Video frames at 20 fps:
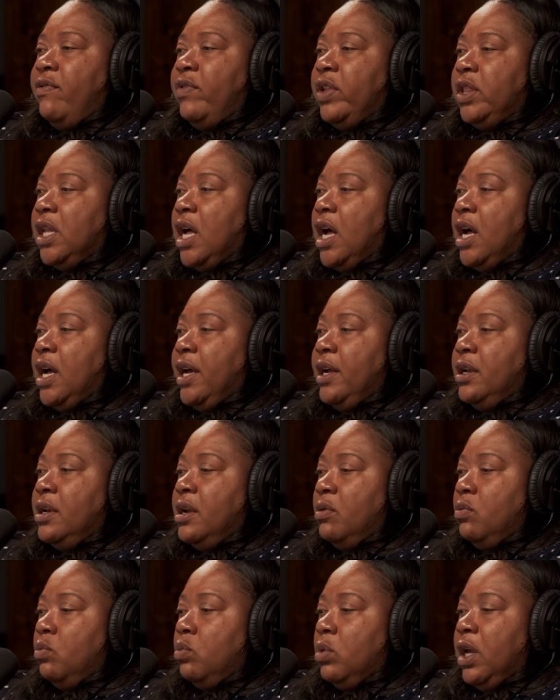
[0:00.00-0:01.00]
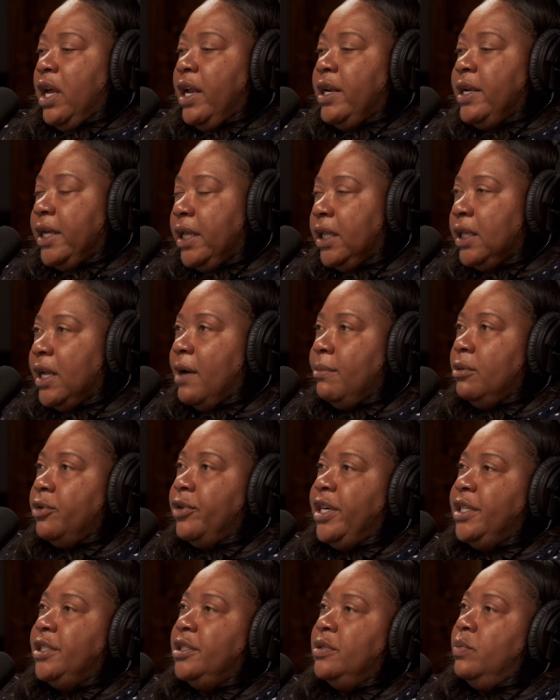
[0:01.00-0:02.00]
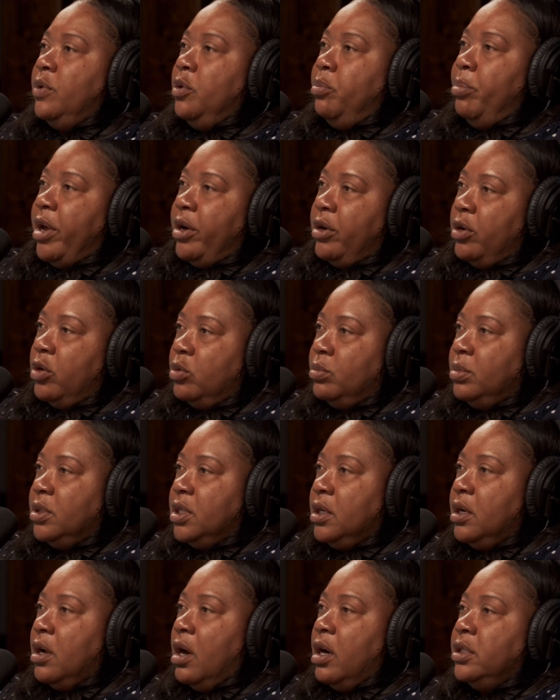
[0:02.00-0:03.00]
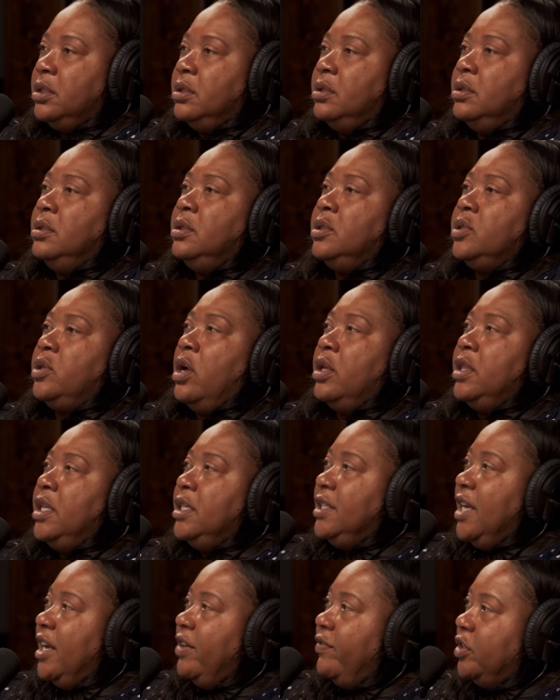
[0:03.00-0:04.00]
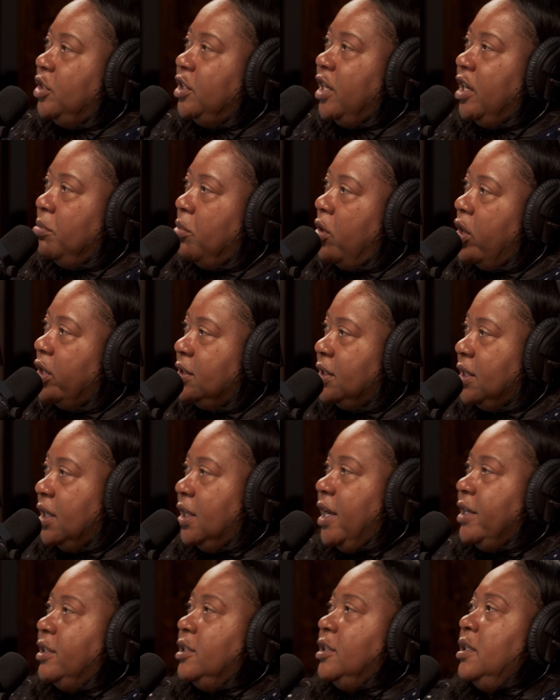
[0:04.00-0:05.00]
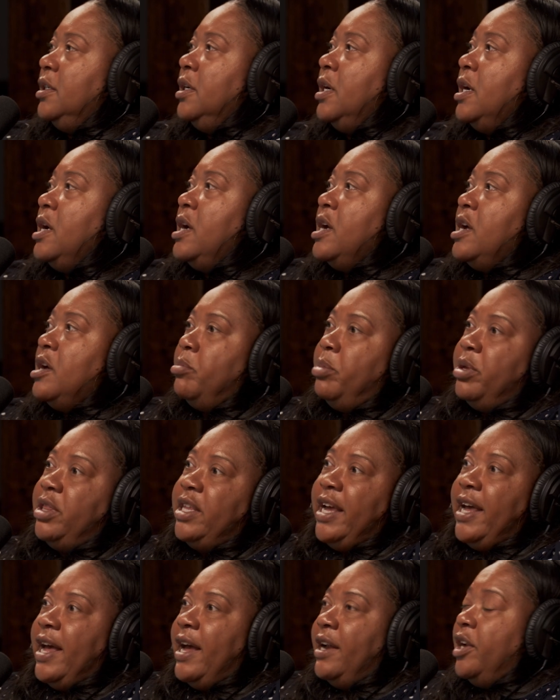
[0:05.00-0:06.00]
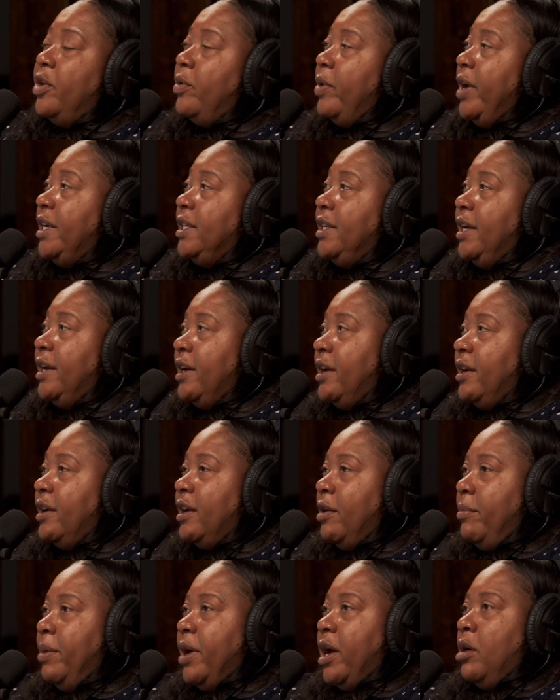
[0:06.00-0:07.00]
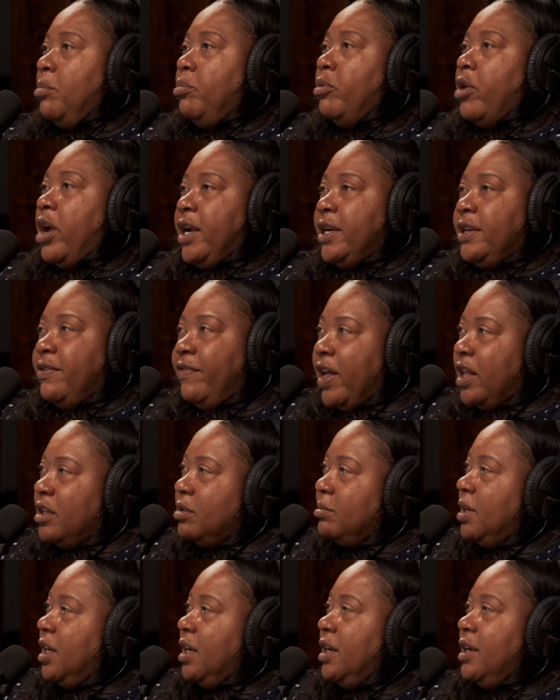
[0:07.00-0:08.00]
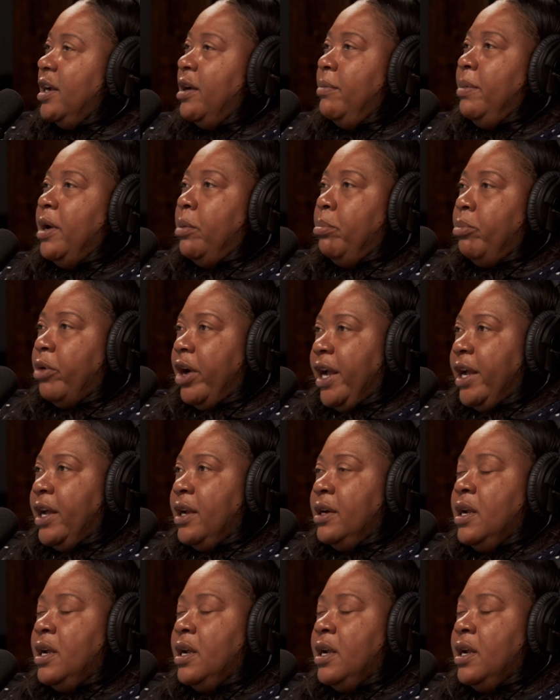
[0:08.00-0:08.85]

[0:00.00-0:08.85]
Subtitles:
a line in collaboration with Better Homes and Gardens called the Dave and Jenny Mars Collection. But they had no idea about product development, about brand.